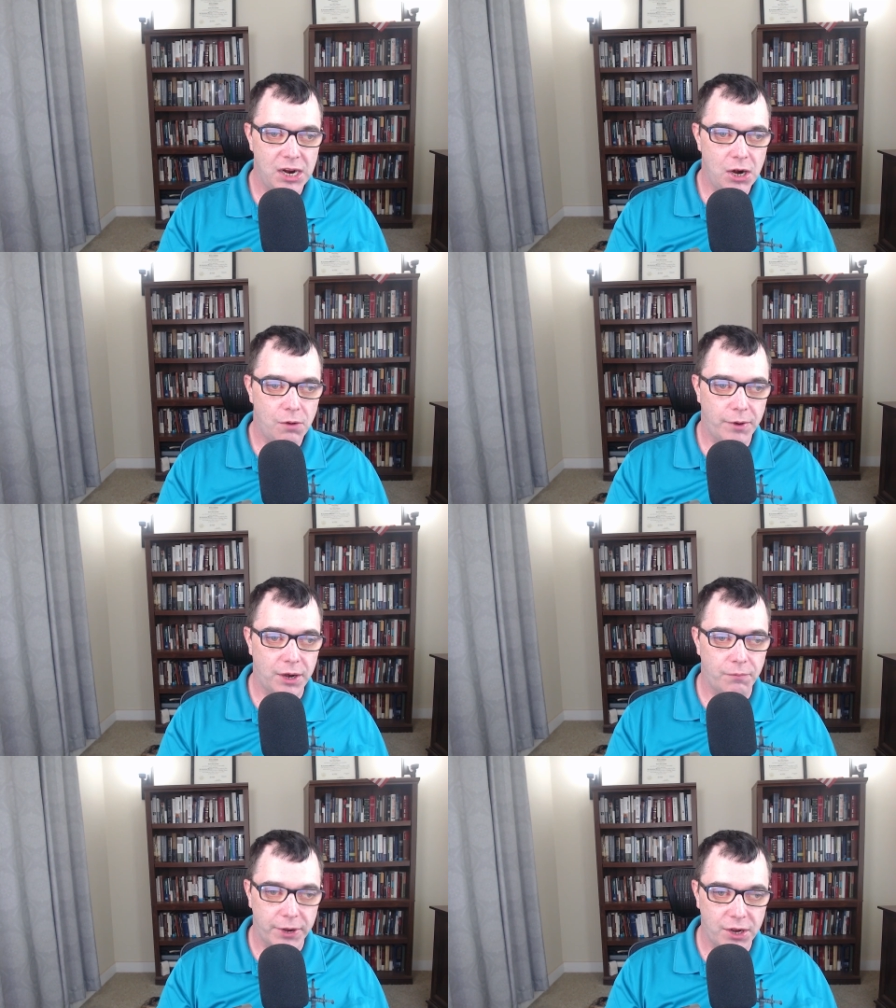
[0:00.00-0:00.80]
re
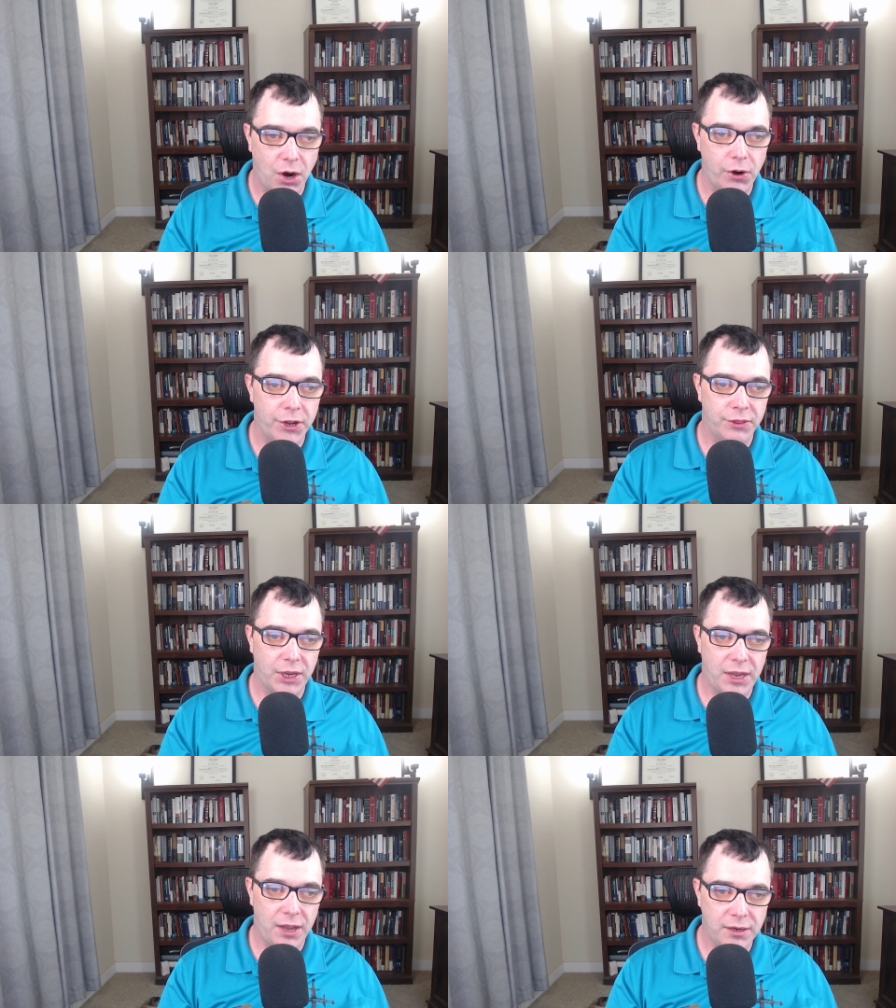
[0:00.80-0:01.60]
regarding the
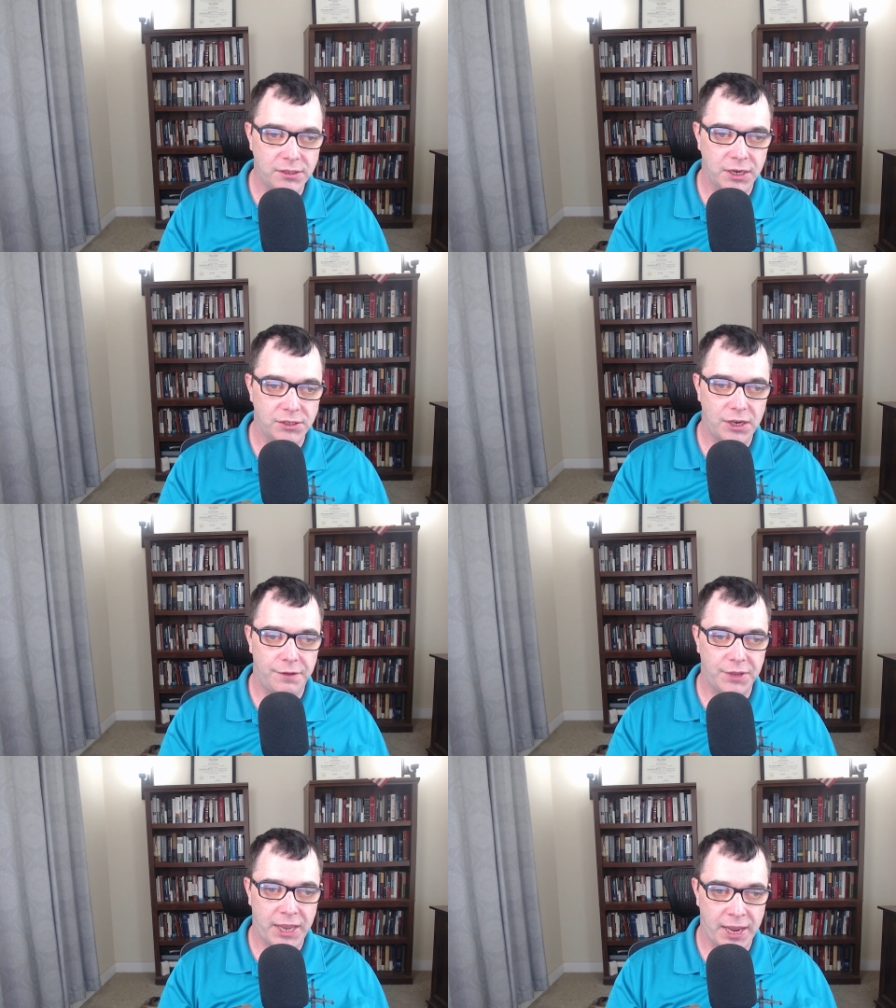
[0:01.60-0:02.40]
contents of
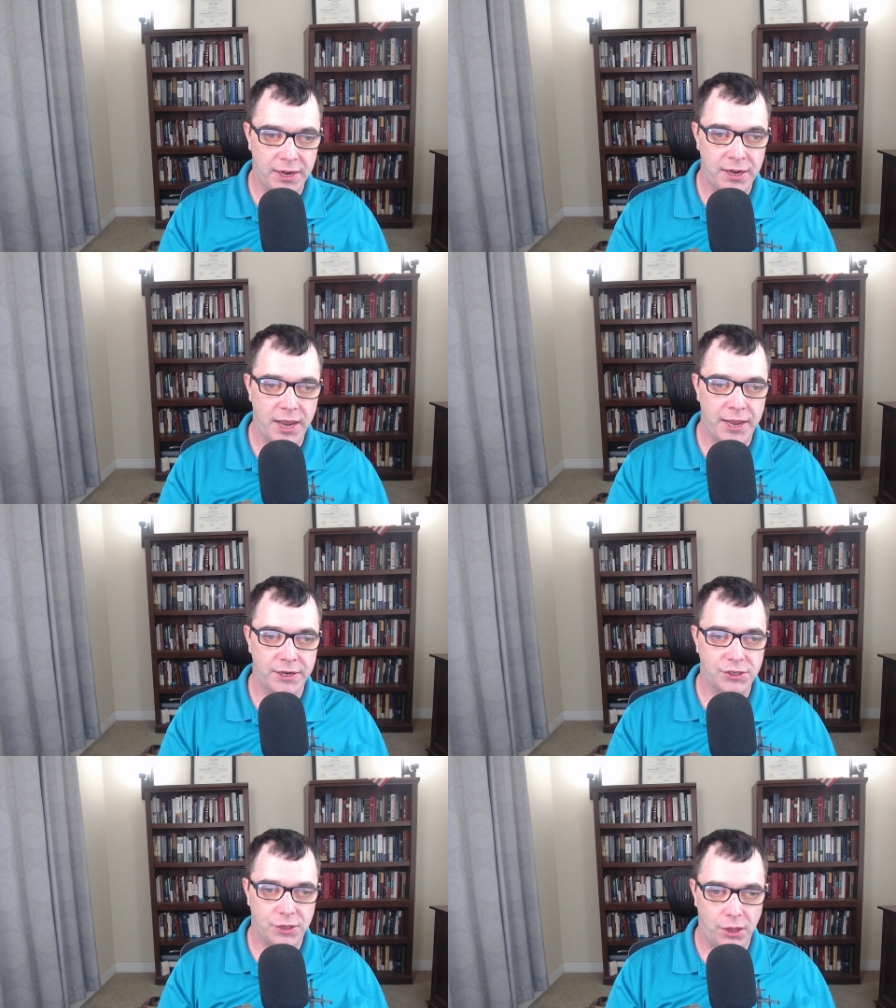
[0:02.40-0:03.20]
the canon and
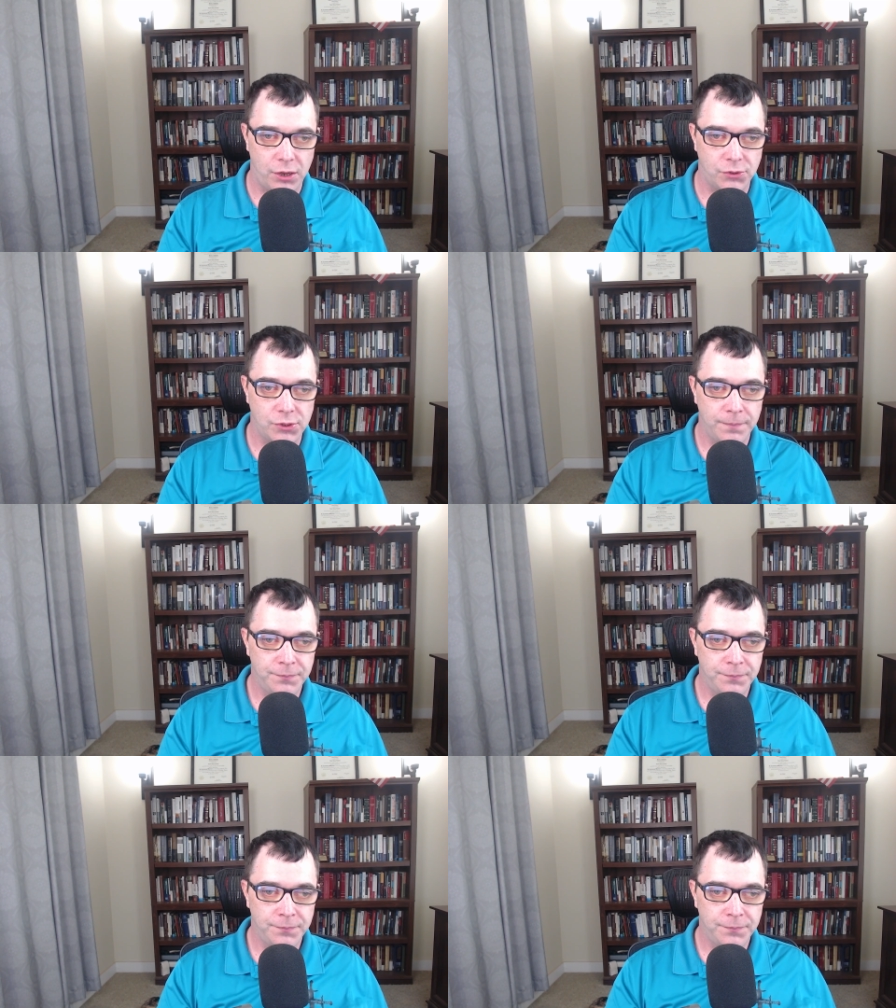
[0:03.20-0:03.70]
its close.